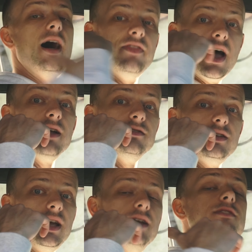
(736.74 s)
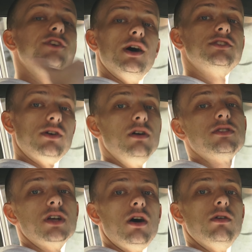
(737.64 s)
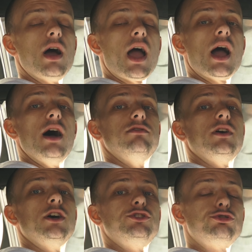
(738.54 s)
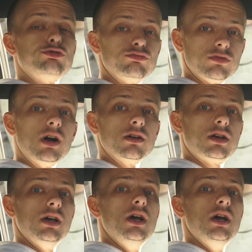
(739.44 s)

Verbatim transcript: And then it does also have a trunk.